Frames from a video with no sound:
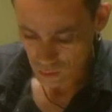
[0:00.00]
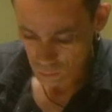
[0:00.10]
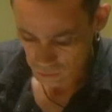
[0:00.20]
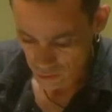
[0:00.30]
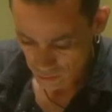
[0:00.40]
to
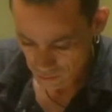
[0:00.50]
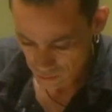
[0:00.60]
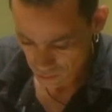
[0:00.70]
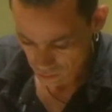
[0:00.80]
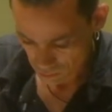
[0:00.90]
be
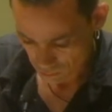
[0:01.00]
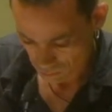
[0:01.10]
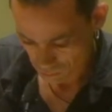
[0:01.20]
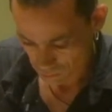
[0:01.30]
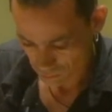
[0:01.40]
cherished,
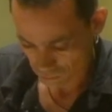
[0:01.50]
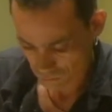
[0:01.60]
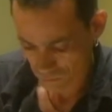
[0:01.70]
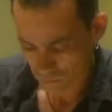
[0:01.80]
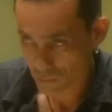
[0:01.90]

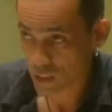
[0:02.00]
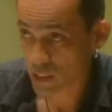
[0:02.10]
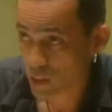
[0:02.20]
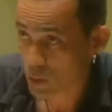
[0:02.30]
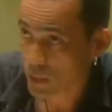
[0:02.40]
they
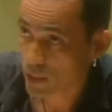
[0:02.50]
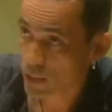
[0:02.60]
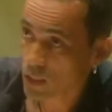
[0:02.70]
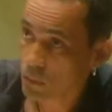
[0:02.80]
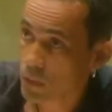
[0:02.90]
need to be
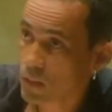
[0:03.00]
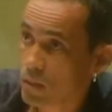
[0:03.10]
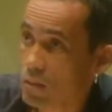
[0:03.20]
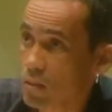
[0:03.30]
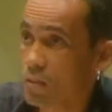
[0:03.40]
celebrated